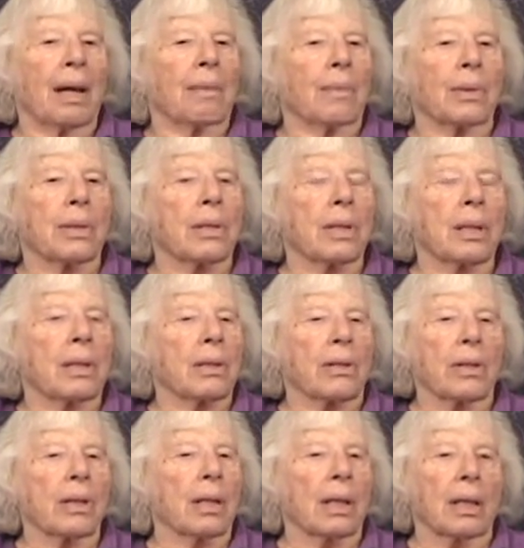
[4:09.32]
was in a
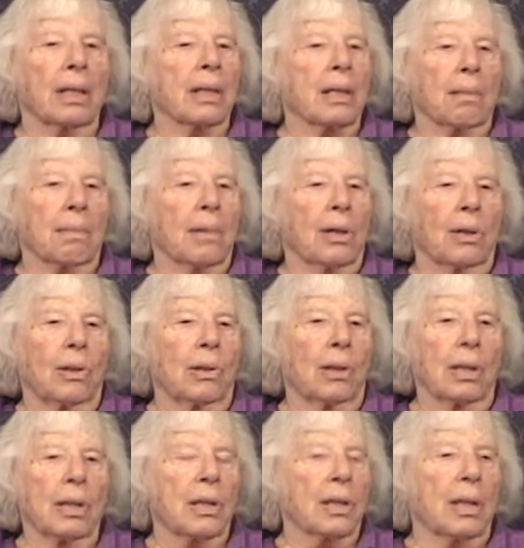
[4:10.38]
journalism
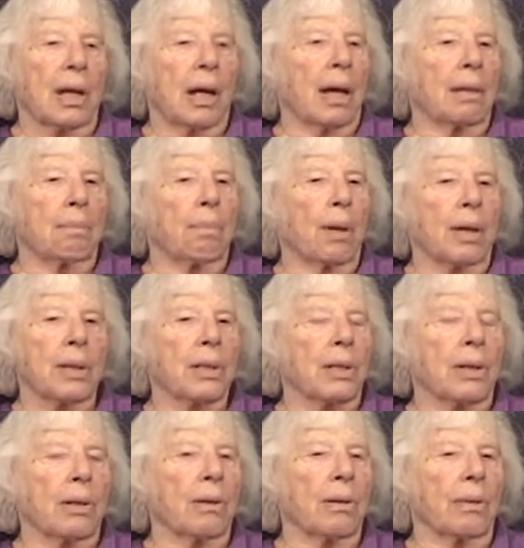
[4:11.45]
course at
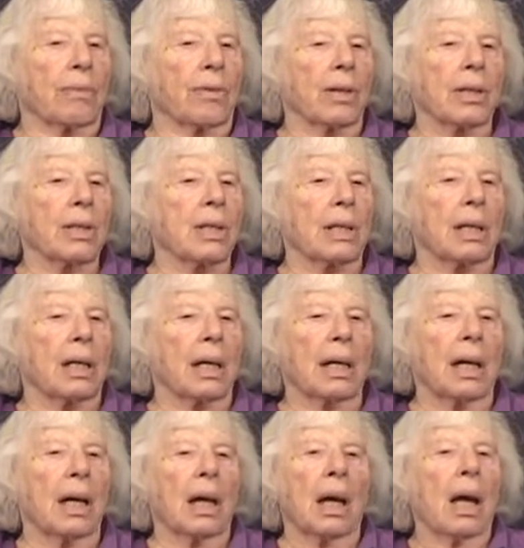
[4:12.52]
Boston University,